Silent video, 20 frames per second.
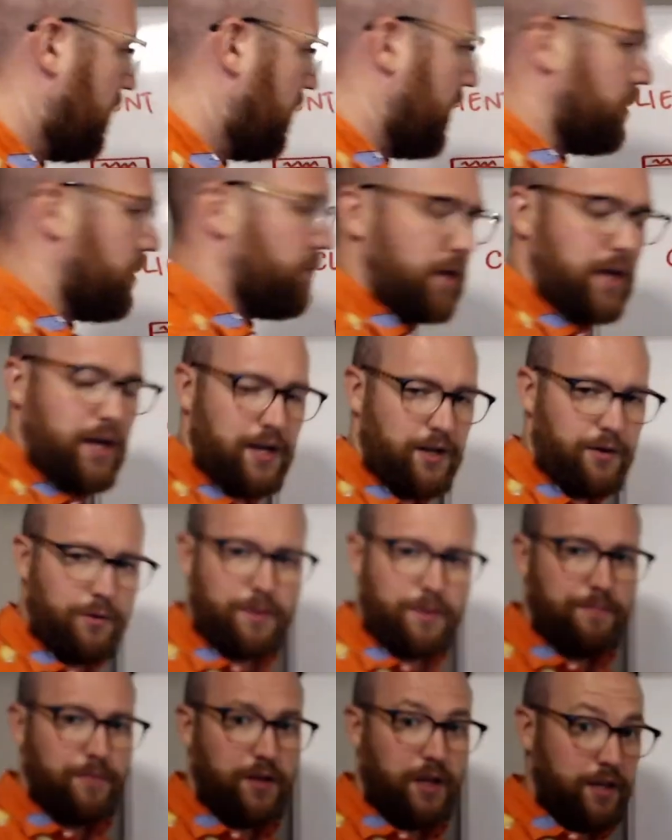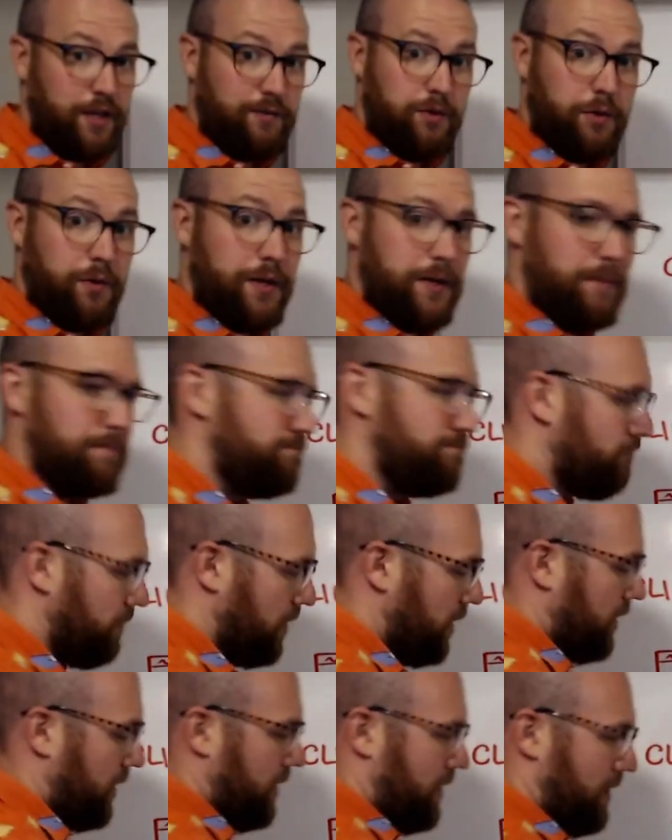I don't want to get into it, even though I did.
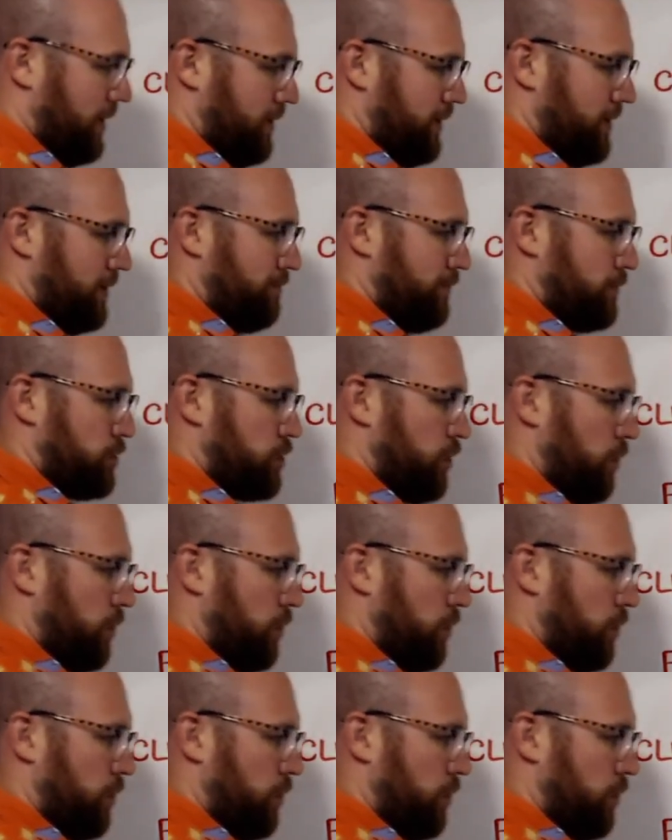So